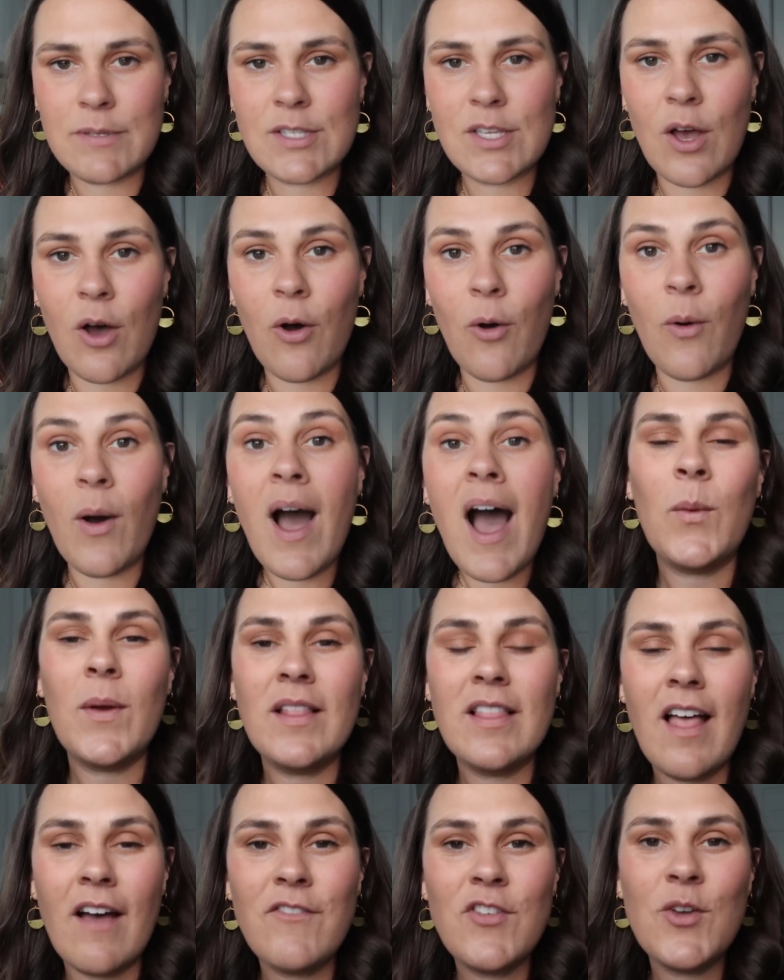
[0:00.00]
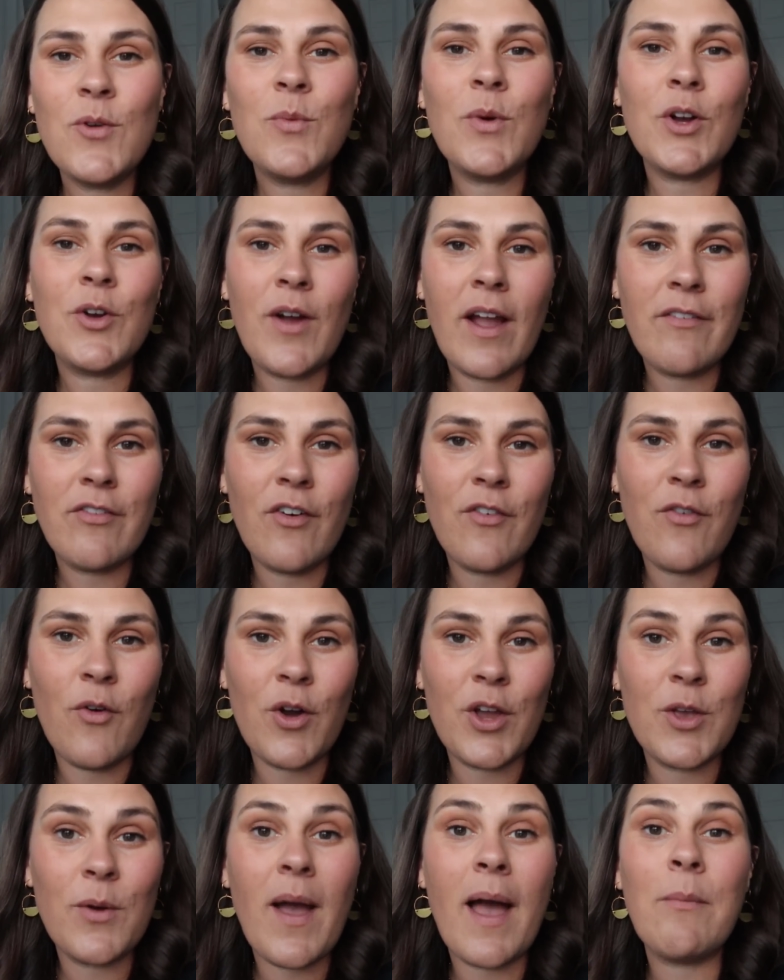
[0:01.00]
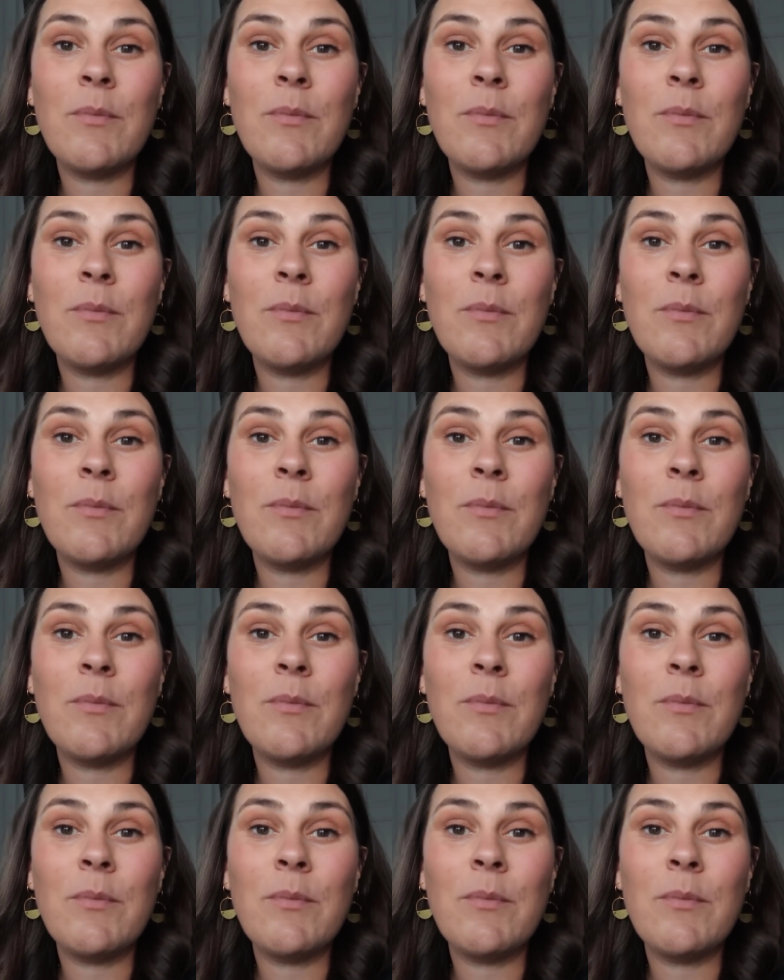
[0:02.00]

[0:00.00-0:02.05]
So we love you. We're grateful for you,